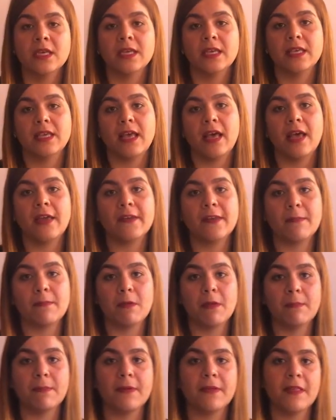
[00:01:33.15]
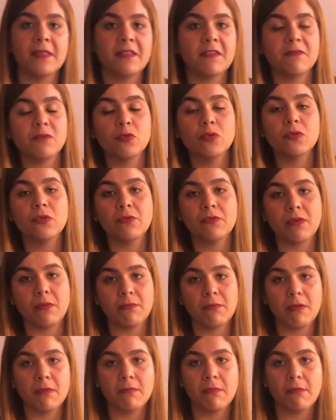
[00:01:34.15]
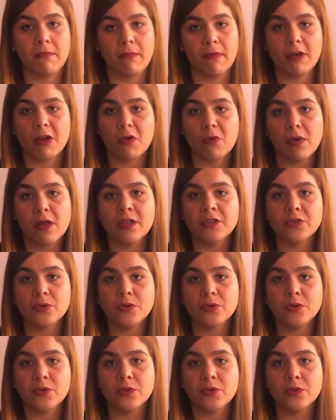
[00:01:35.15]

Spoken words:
Yeah, remember that if you don't remember very well,